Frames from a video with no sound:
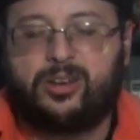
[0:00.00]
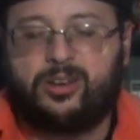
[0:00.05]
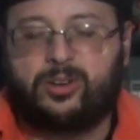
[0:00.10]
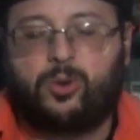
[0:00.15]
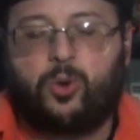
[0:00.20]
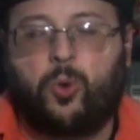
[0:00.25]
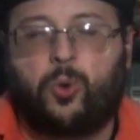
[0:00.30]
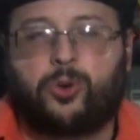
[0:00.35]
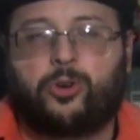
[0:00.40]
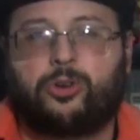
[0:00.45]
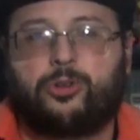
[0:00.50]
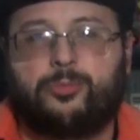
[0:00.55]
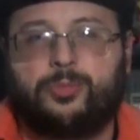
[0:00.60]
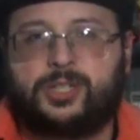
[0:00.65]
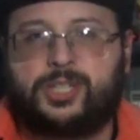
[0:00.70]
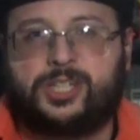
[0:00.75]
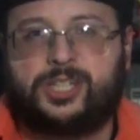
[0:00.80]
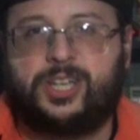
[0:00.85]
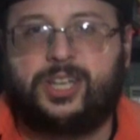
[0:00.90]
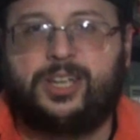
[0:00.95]
quarter
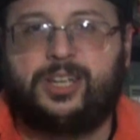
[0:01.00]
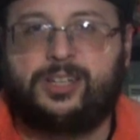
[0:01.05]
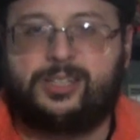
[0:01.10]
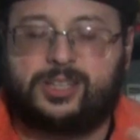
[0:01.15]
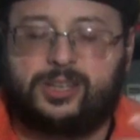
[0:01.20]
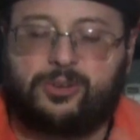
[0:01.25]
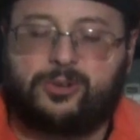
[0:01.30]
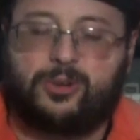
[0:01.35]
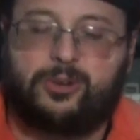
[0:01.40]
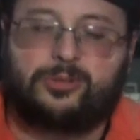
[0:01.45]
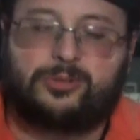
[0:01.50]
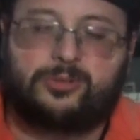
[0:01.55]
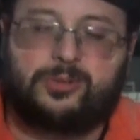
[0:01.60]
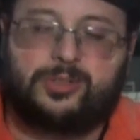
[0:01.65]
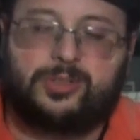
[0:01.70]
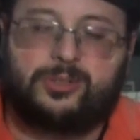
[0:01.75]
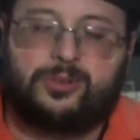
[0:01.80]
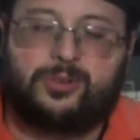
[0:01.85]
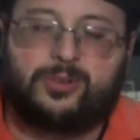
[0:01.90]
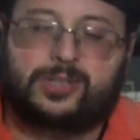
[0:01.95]
machines in
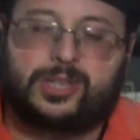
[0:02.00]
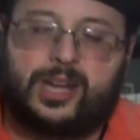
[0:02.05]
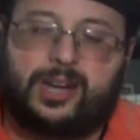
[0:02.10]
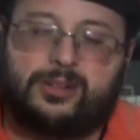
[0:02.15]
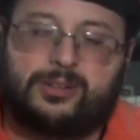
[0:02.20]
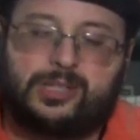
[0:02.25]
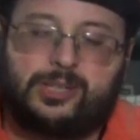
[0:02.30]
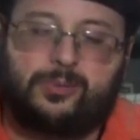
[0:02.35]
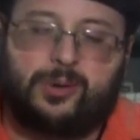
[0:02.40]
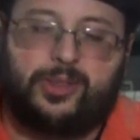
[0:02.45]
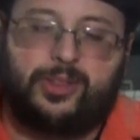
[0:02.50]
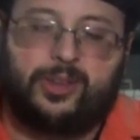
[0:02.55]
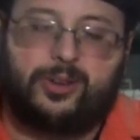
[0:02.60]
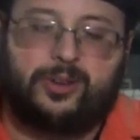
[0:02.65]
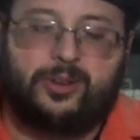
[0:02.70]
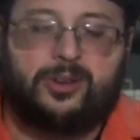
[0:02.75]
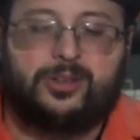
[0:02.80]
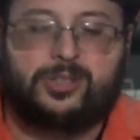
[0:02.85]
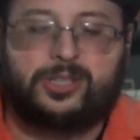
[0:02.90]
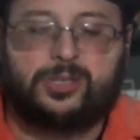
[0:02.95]
grocery stores. I don't see why they
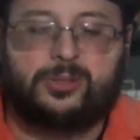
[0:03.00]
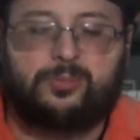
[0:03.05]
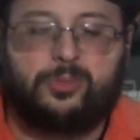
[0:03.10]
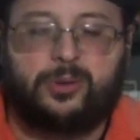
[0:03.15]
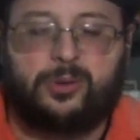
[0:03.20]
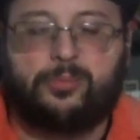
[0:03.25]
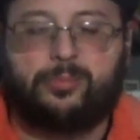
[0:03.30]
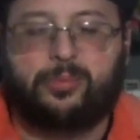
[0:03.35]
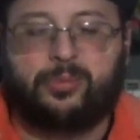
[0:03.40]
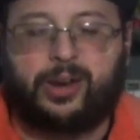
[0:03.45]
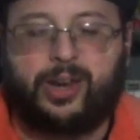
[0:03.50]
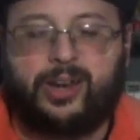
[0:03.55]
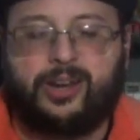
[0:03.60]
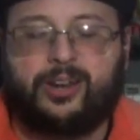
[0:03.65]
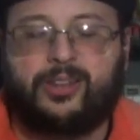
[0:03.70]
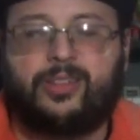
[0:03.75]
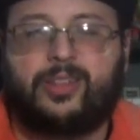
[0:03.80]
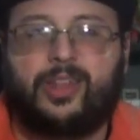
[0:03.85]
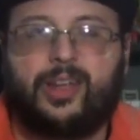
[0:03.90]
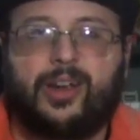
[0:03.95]
couldn't just put a
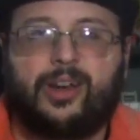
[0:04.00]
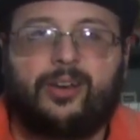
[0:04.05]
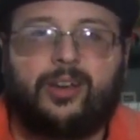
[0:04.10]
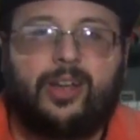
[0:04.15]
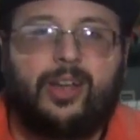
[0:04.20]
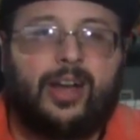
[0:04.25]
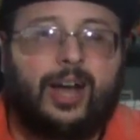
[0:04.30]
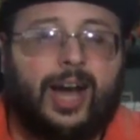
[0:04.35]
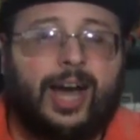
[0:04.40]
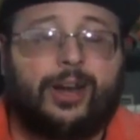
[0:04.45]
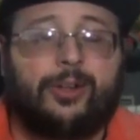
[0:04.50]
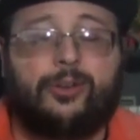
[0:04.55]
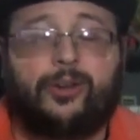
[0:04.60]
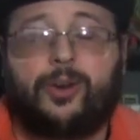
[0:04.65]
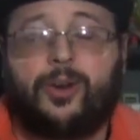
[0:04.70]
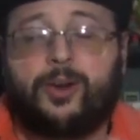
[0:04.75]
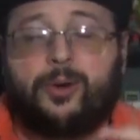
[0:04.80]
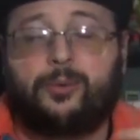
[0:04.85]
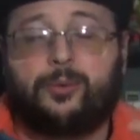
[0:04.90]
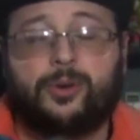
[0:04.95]
brain in there. I don't
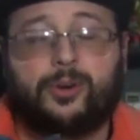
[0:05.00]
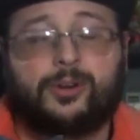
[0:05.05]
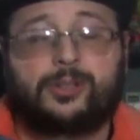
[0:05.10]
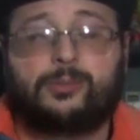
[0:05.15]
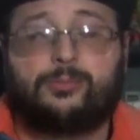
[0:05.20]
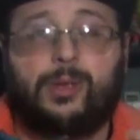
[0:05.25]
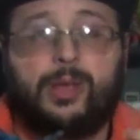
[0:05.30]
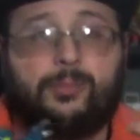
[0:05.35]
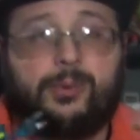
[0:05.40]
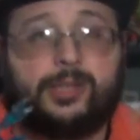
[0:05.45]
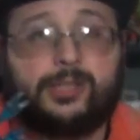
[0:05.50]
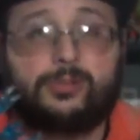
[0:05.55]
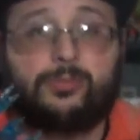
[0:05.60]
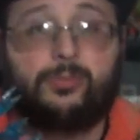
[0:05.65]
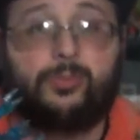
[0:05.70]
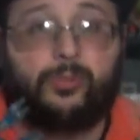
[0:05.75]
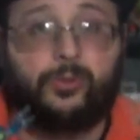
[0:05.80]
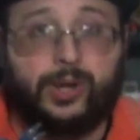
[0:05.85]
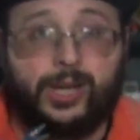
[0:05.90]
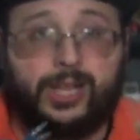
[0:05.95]
know how it works. Maybe it's
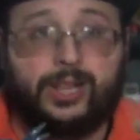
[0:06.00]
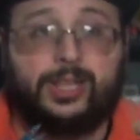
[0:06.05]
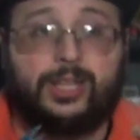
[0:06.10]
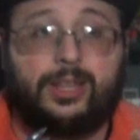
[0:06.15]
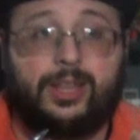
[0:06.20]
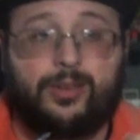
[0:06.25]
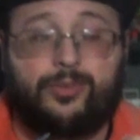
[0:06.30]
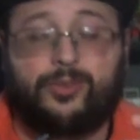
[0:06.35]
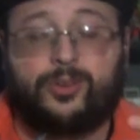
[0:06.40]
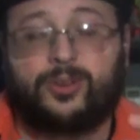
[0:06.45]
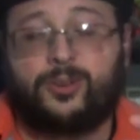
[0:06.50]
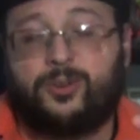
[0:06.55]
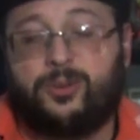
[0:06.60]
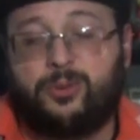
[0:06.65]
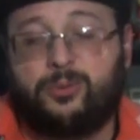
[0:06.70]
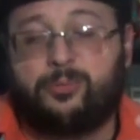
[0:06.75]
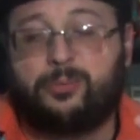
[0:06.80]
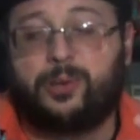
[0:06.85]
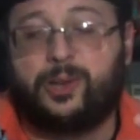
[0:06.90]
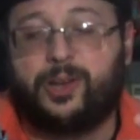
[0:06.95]
really
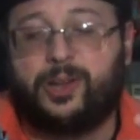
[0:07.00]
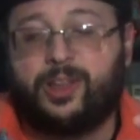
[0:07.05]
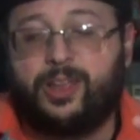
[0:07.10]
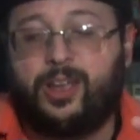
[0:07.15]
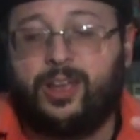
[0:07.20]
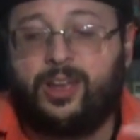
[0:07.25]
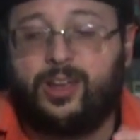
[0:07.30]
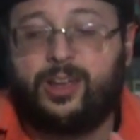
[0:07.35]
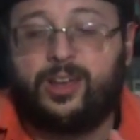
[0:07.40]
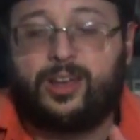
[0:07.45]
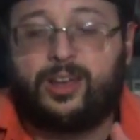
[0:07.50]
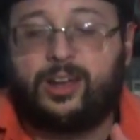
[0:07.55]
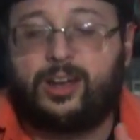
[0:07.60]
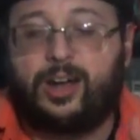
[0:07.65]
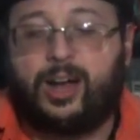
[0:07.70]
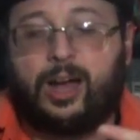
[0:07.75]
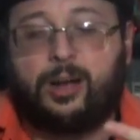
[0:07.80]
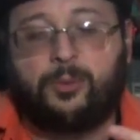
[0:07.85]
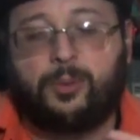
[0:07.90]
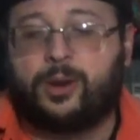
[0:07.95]
difficult, but
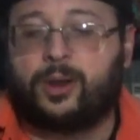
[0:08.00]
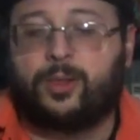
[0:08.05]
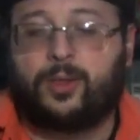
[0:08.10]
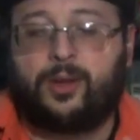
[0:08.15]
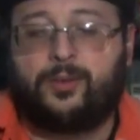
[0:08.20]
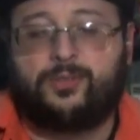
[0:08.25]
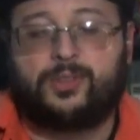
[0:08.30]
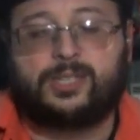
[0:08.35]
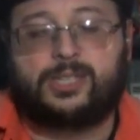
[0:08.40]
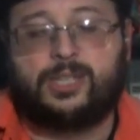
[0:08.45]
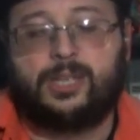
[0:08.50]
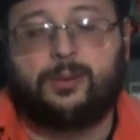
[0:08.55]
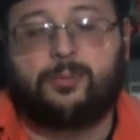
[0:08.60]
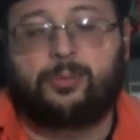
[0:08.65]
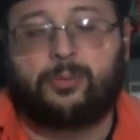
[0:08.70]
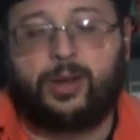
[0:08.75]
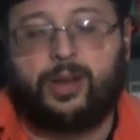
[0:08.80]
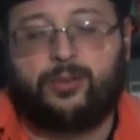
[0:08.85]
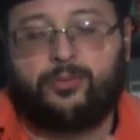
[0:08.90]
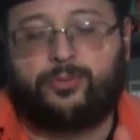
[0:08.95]
I would have loved to see a
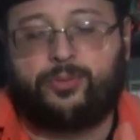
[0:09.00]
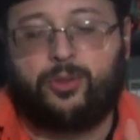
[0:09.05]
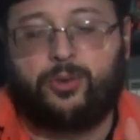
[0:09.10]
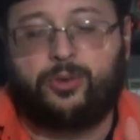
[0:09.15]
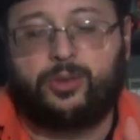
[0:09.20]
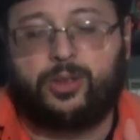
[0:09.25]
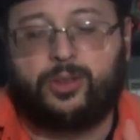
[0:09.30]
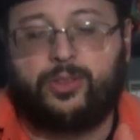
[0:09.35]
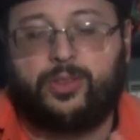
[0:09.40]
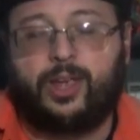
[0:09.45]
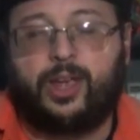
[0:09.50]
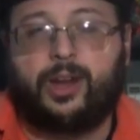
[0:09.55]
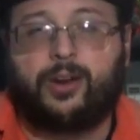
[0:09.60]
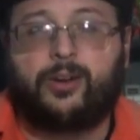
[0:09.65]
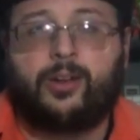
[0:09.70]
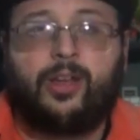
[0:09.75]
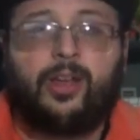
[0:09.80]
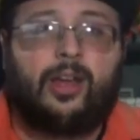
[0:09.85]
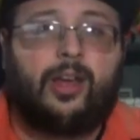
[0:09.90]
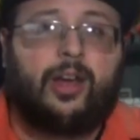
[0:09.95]
brain floating in there.